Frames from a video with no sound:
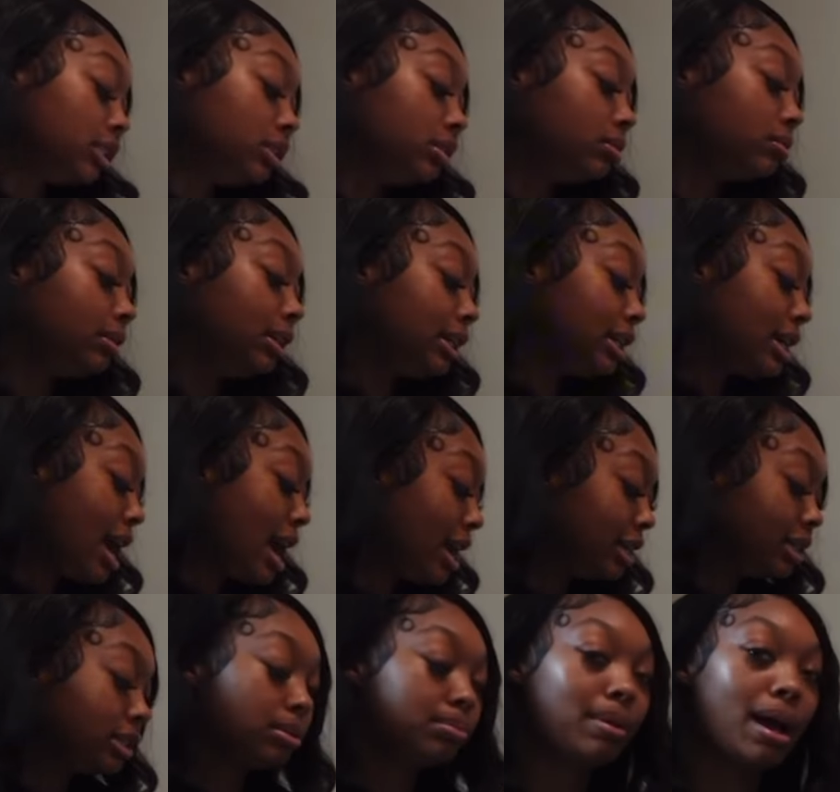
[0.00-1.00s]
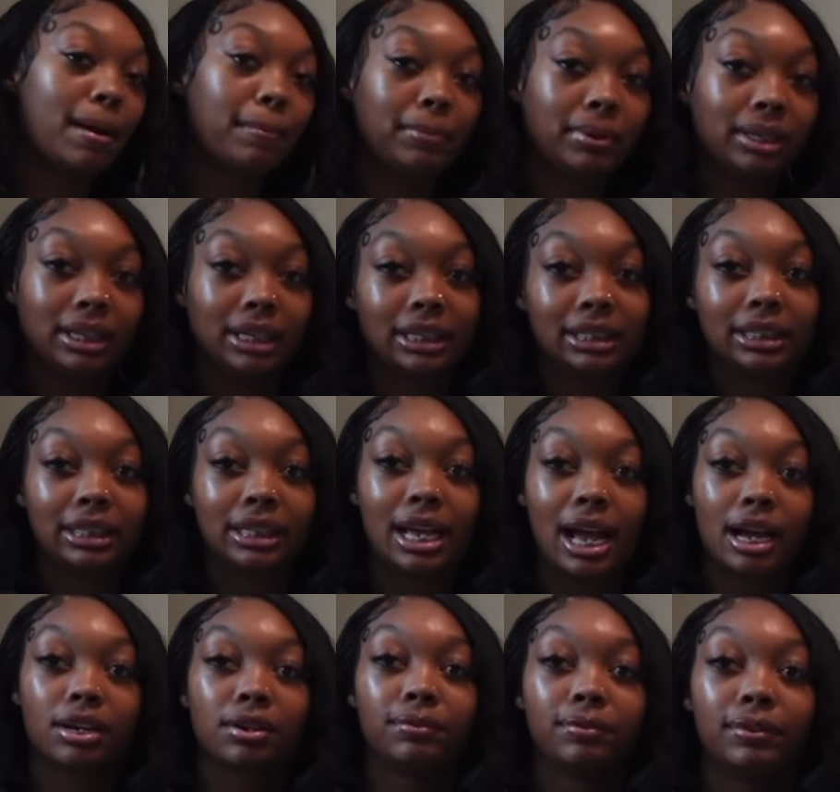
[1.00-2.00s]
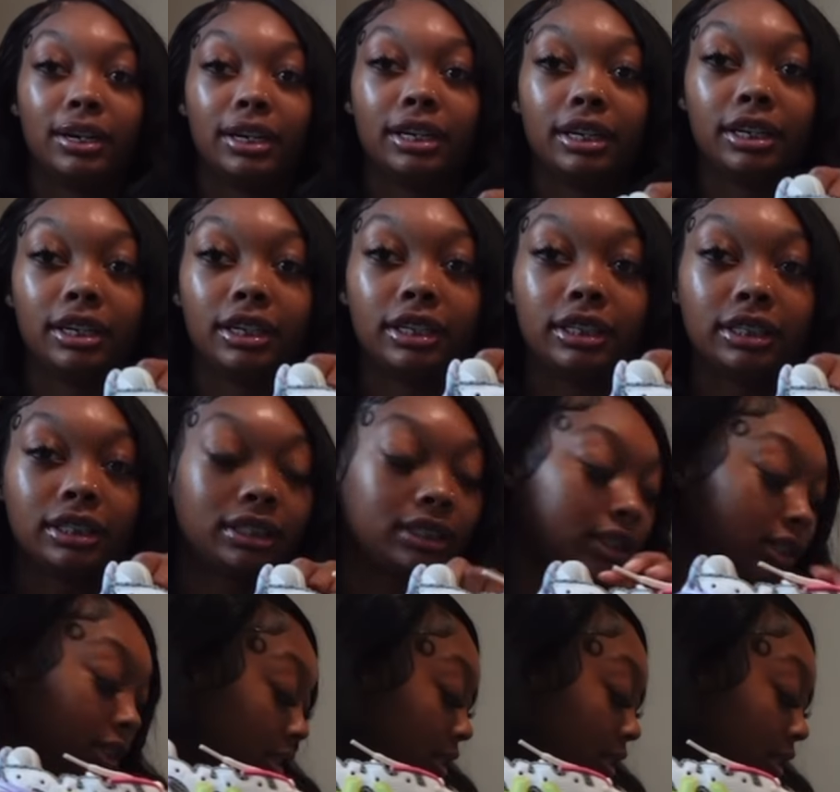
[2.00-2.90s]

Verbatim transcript: shoe we got is my Balenciaga Runners.